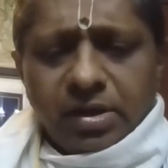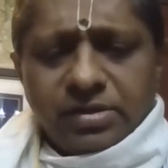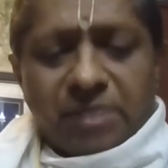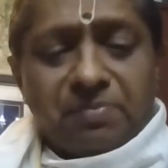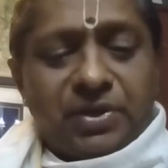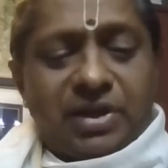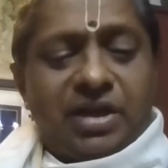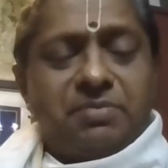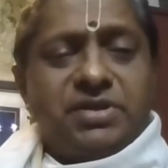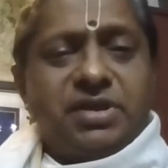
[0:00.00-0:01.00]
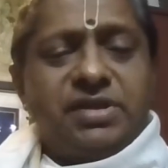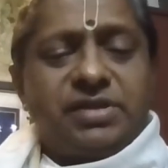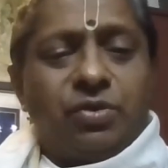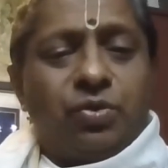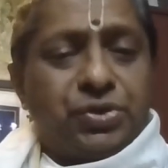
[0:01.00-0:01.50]
Sampradaya Bhajan is
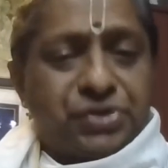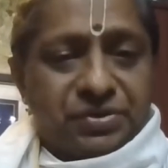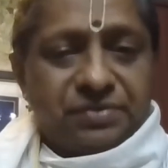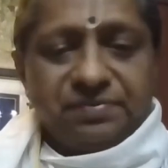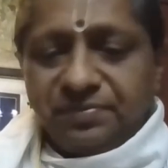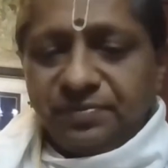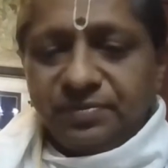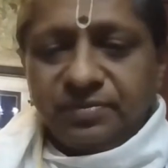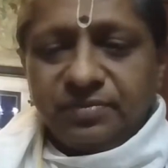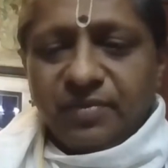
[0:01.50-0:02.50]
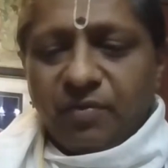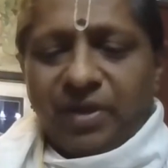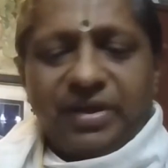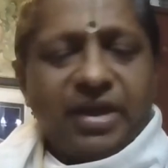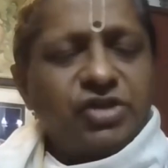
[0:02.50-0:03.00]
an ocean.
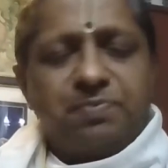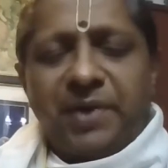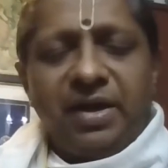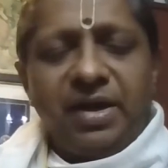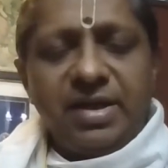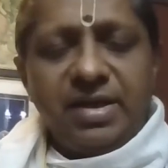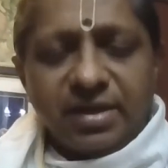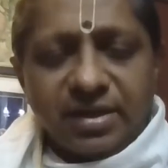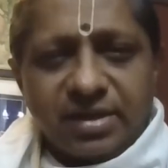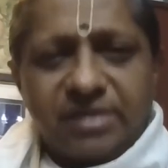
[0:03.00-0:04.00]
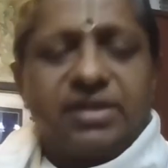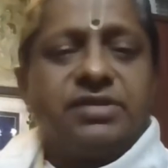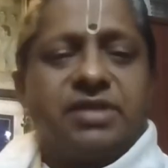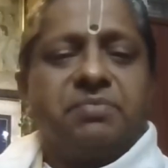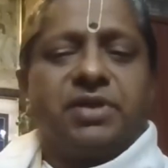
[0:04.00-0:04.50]
One can spend years in
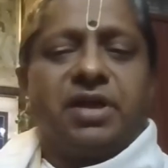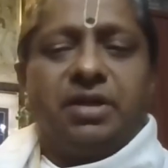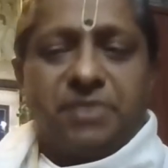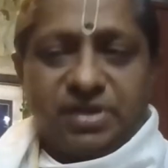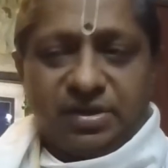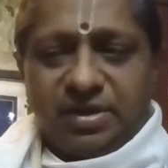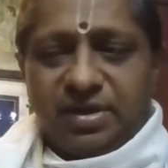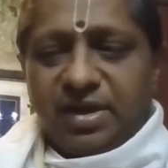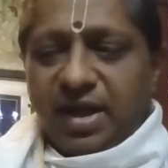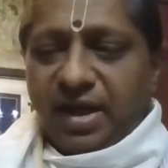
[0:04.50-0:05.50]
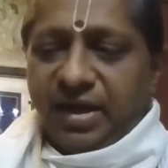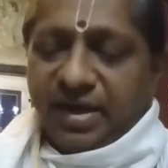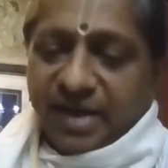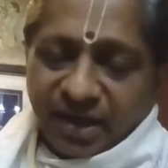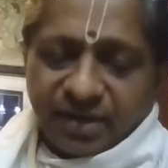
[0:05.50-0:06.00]
Sampradaya Bhajan
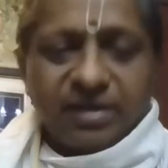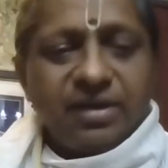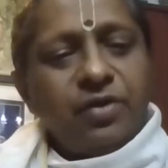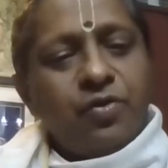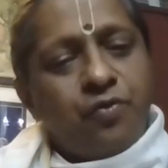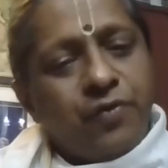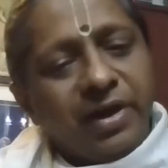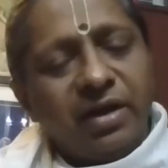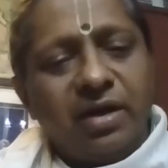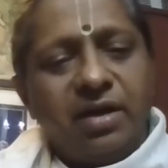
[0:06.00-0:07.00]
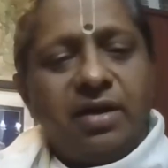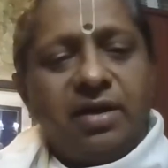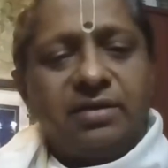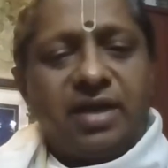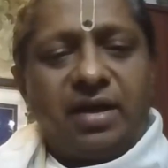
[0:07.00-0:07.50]
and yet feel
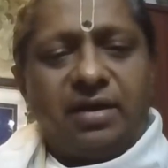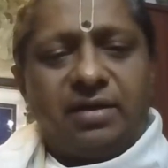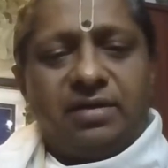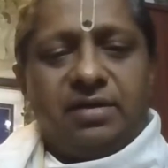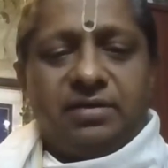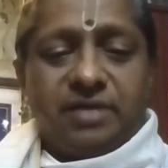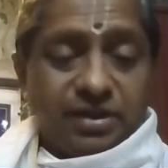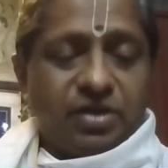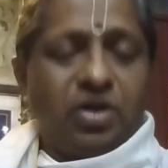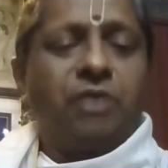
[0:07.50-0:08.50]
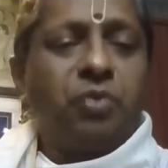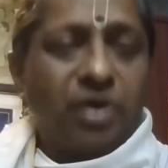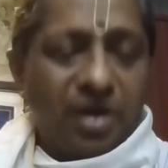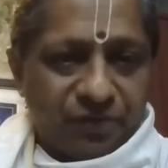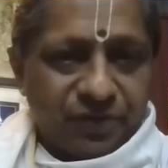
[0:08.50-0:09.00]
that there is a lot
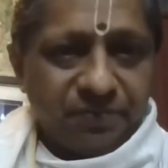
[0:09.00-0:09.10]
more left.